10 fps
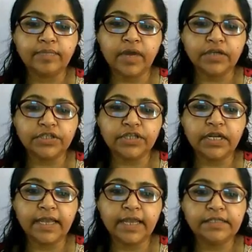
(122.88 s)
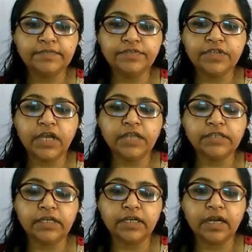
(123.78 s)
a partial negative charge,
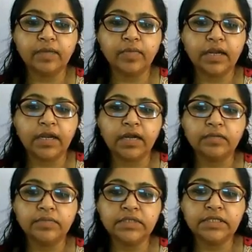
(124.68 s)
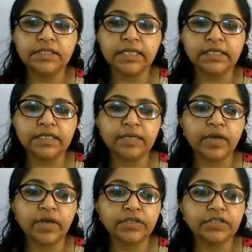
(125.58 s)
and carbon is getting a
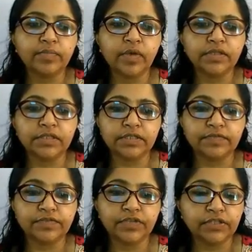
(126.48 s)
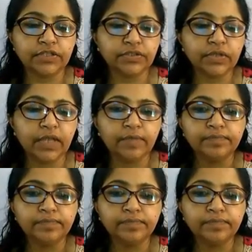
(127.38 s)
partial positive charge. Okay.